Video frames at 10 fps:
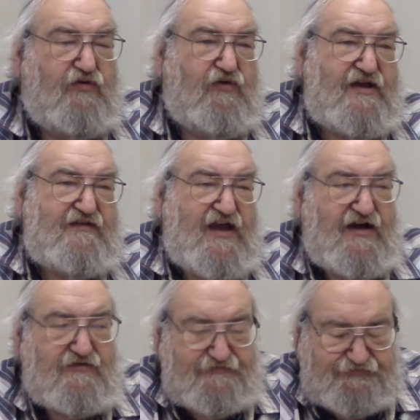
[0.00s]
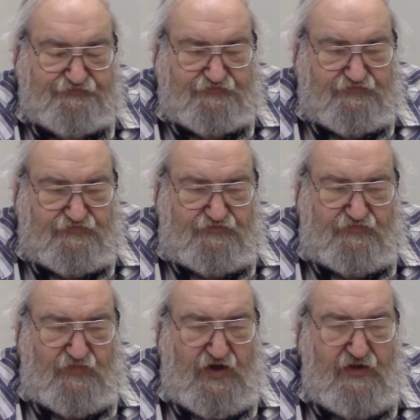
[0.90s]
Well, right now
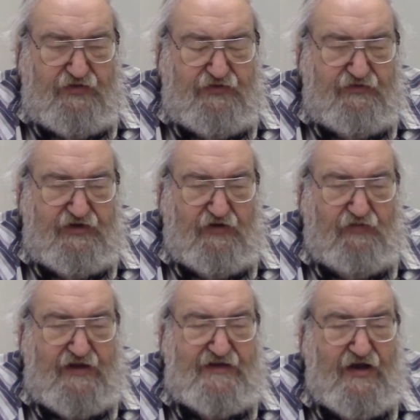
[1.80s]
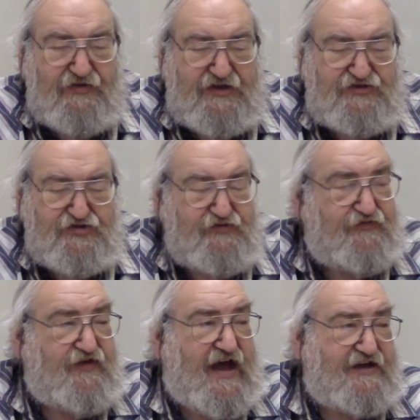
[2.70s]
the two
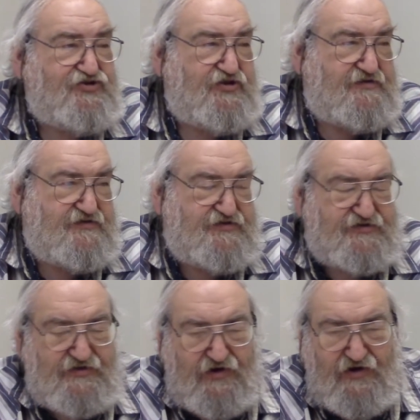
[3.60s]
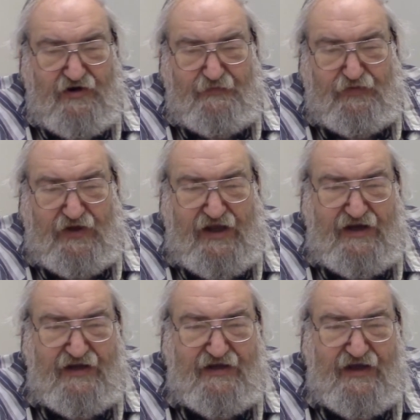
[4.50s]
factions are
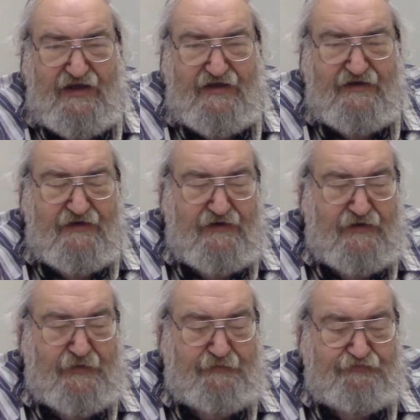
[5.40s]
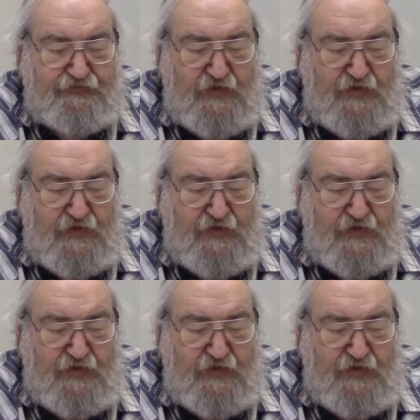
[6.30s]
planning a